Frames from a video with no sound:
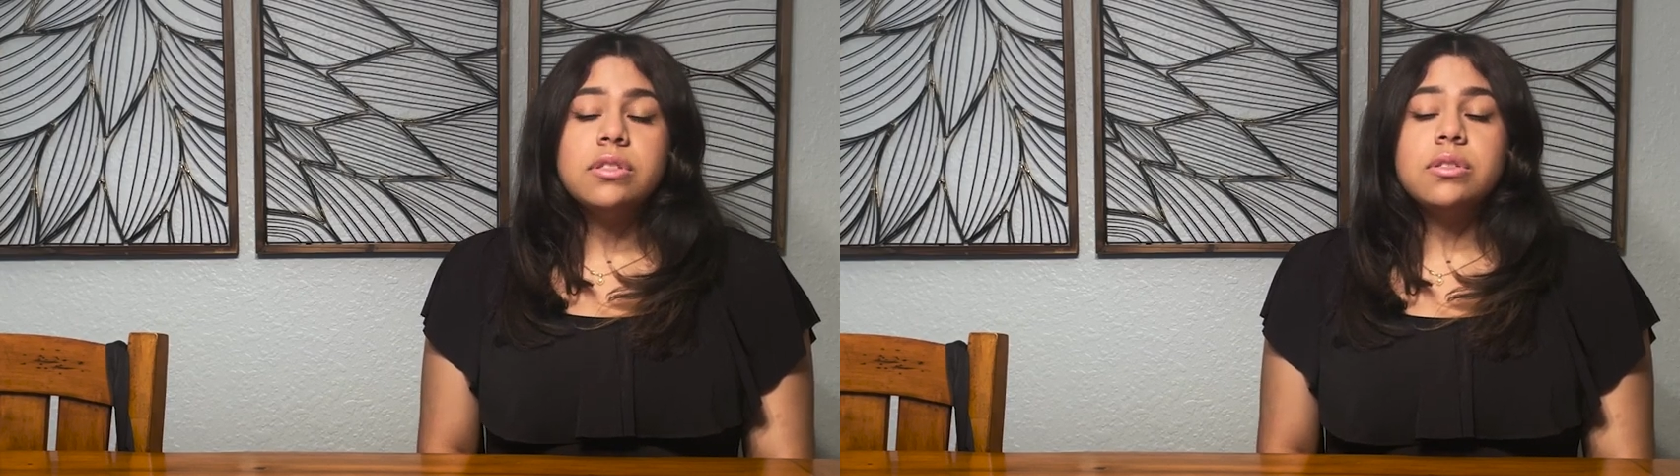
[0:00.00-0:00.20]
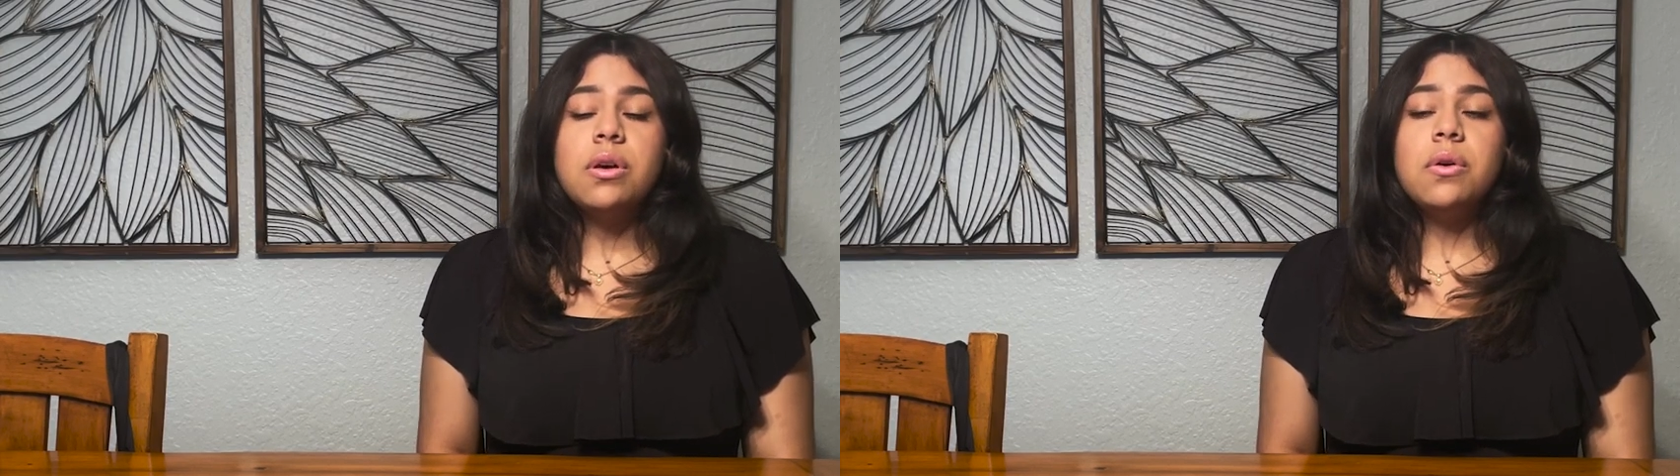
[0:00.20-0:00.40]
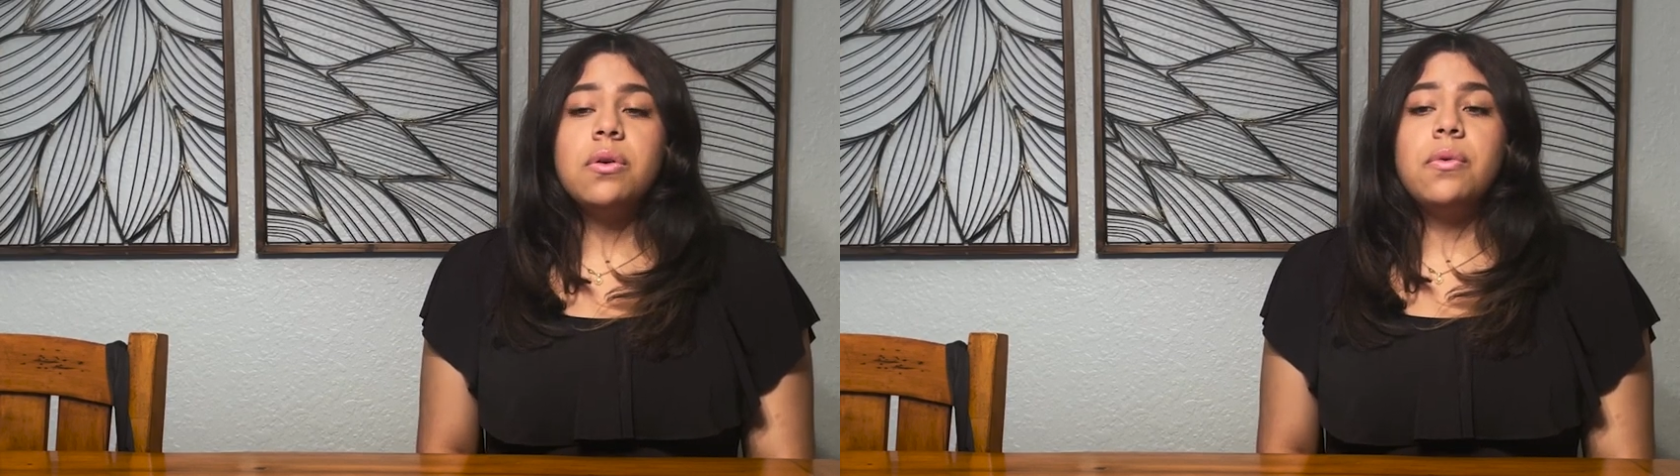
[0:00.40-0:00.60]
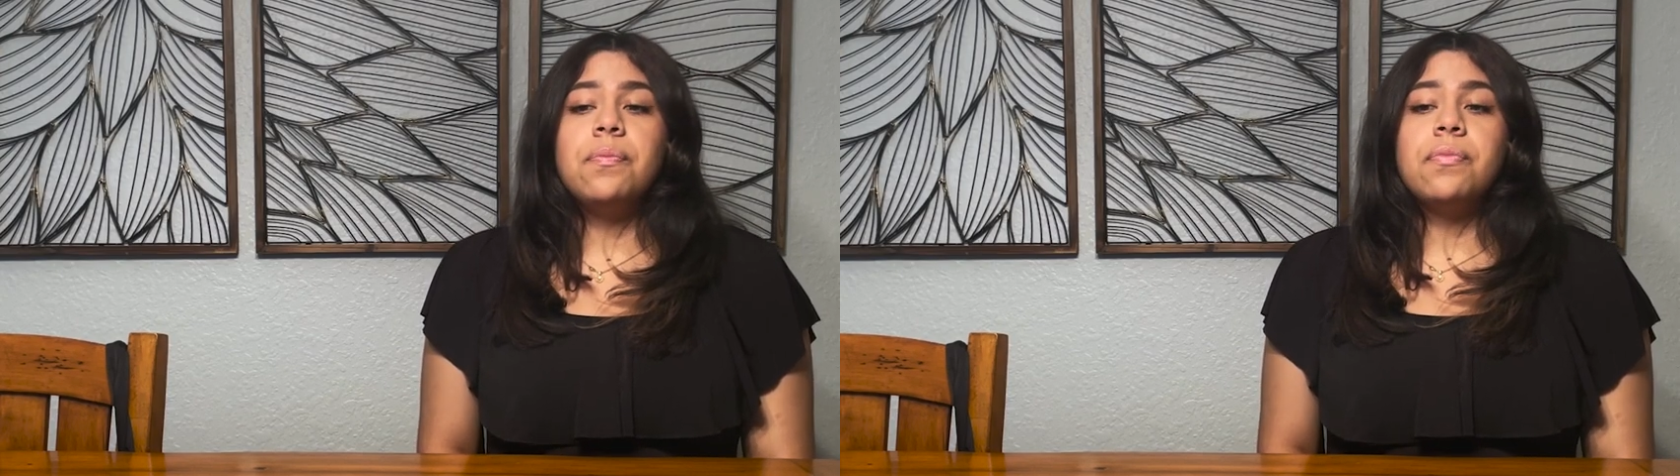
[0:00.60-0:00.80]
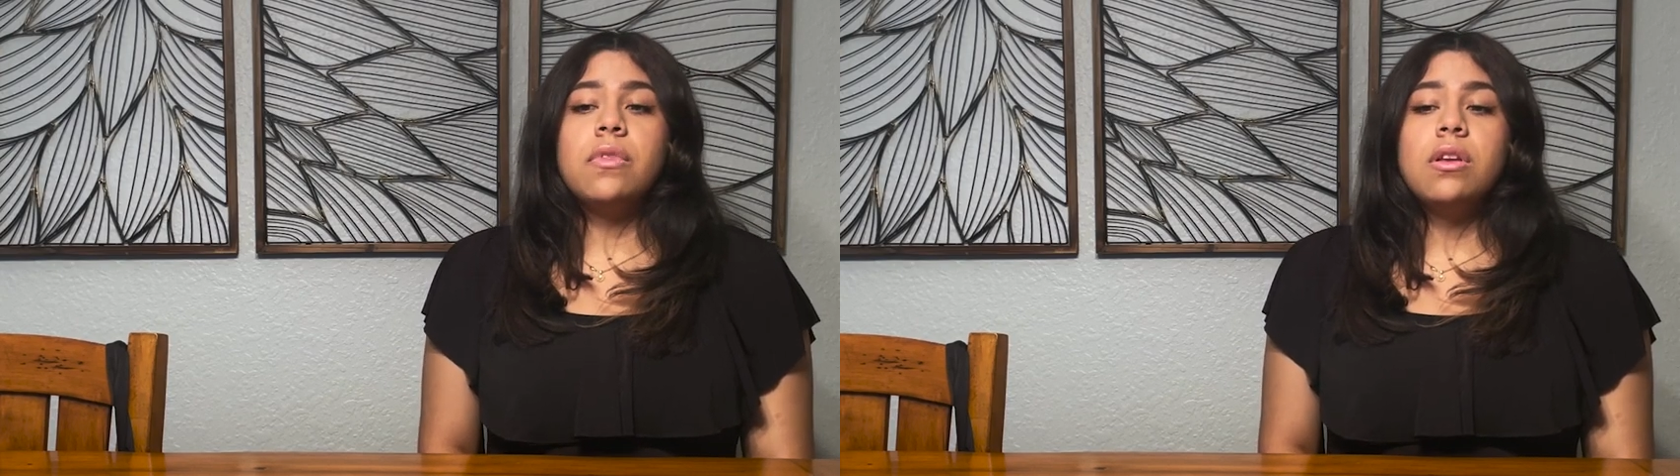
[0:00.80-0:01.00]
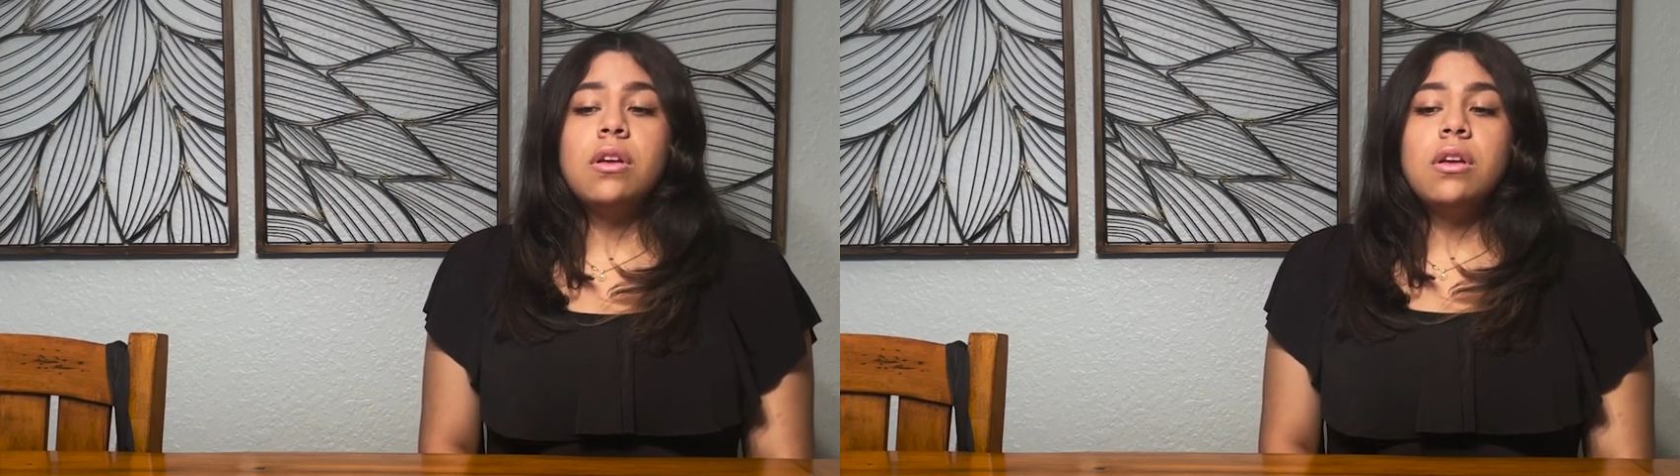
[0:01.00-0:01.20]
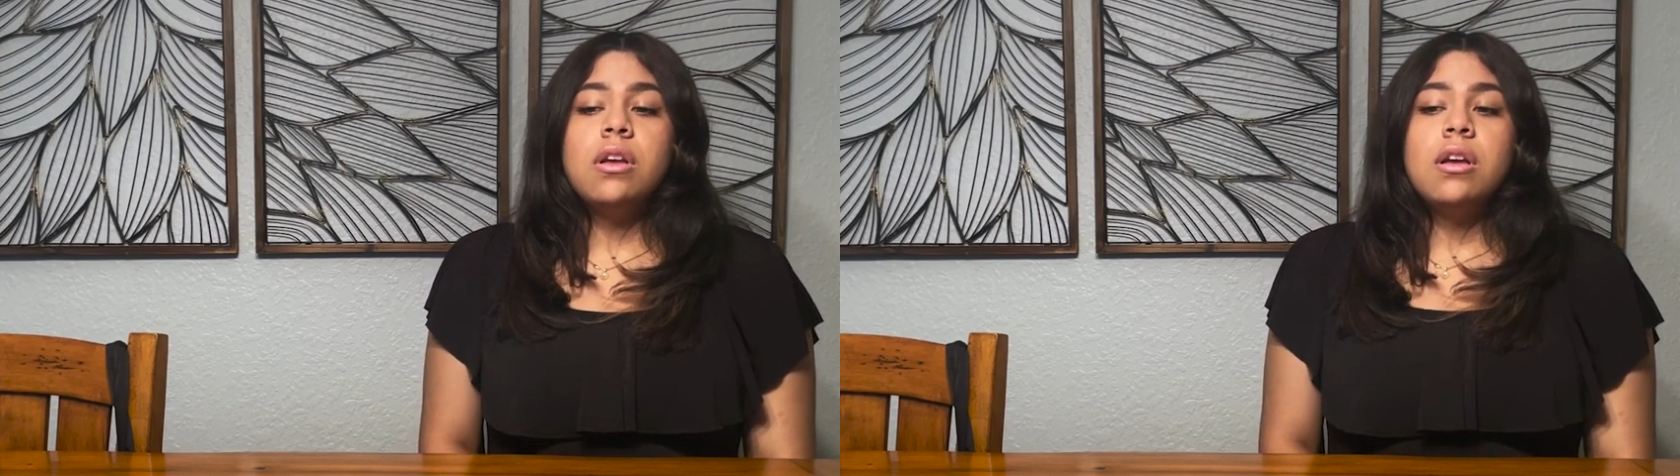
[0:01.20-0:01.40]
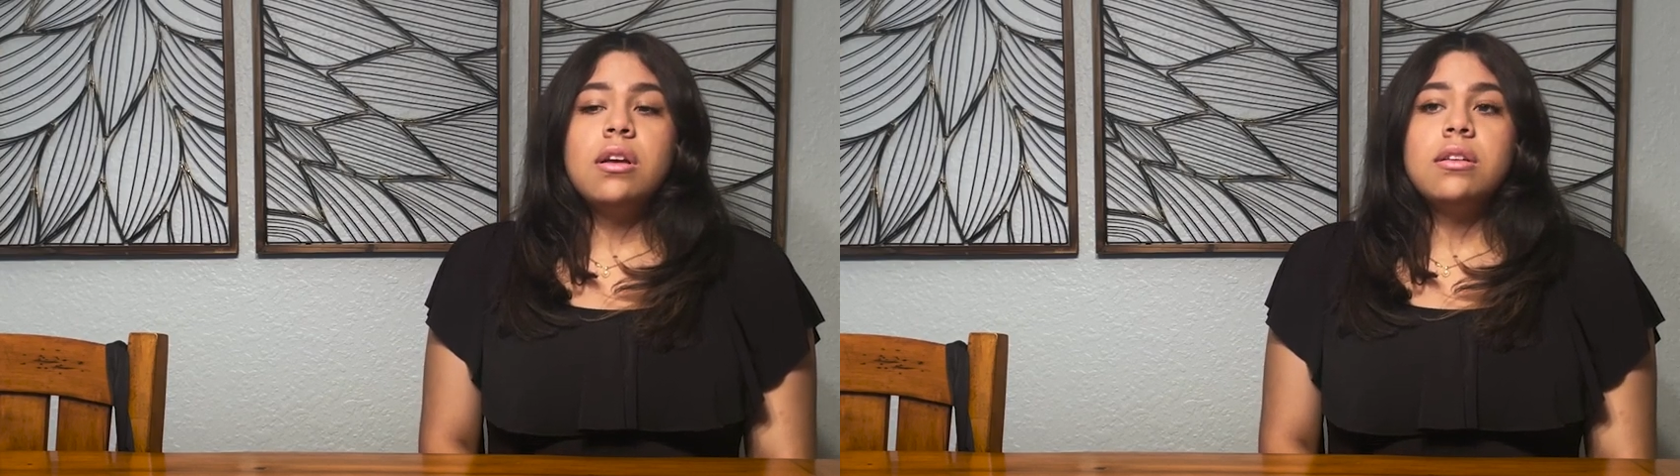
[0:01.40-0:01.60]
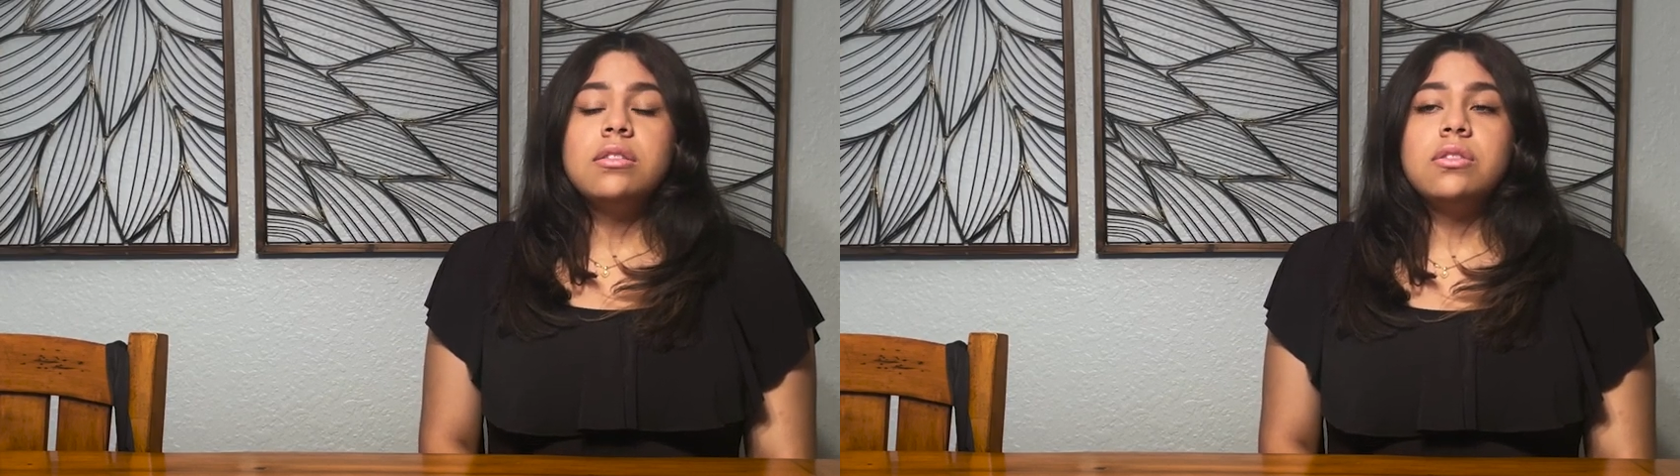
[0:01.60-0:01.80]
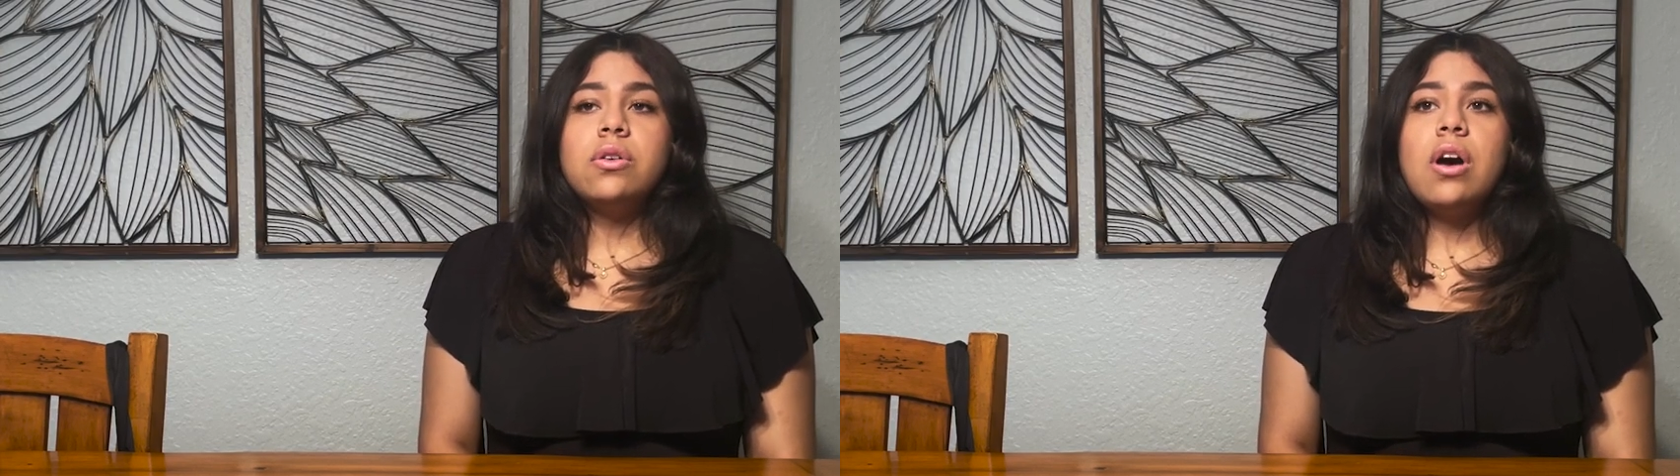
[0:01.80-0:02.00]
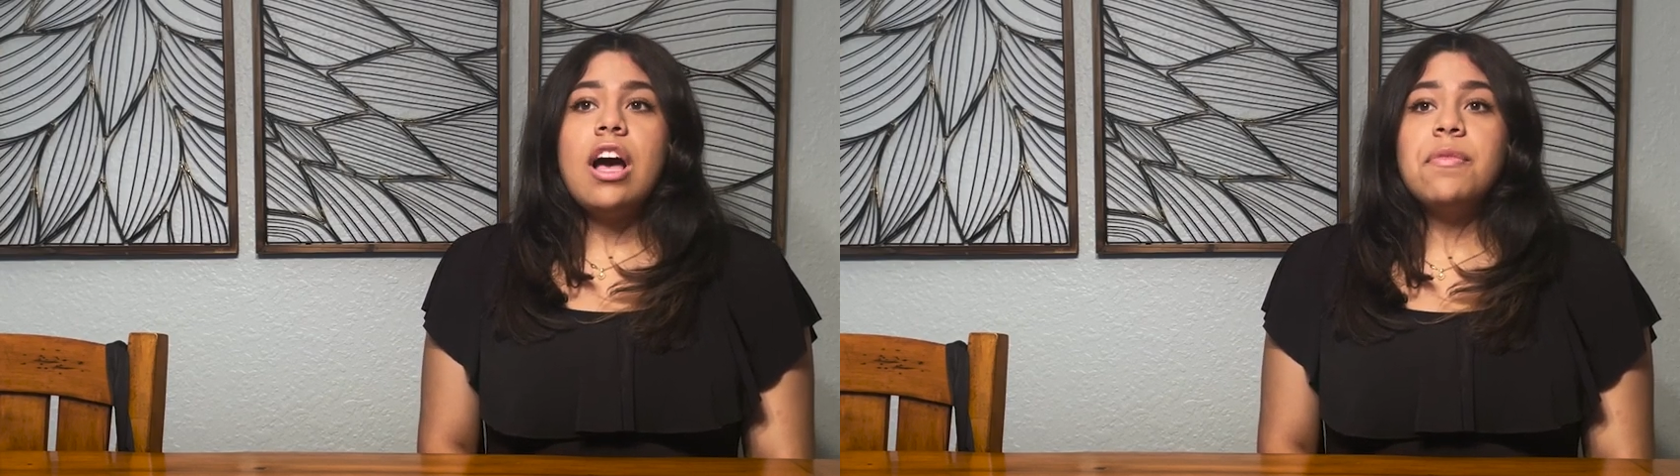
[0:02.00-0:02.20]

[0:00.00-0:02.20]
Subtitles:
So I've